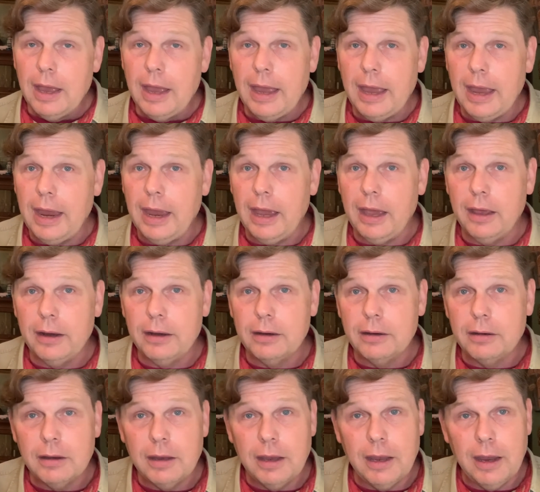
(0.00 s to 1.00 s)

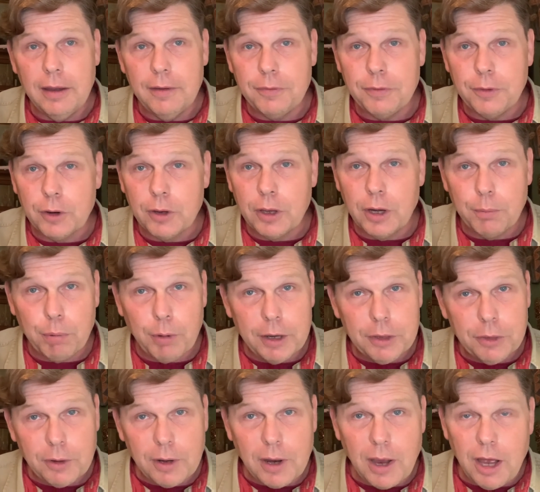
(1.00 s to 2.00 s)
And if they're going to
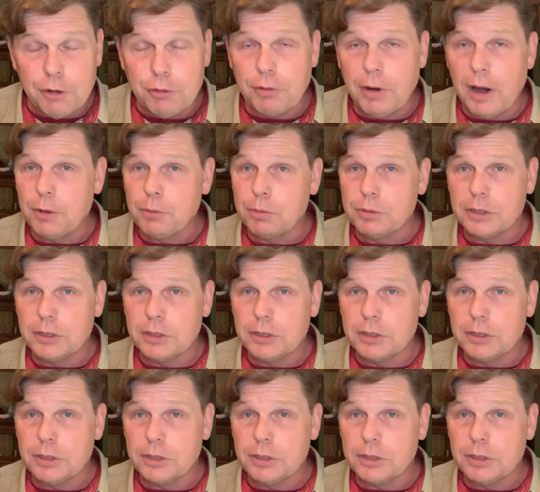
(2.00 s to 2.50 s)
break their contract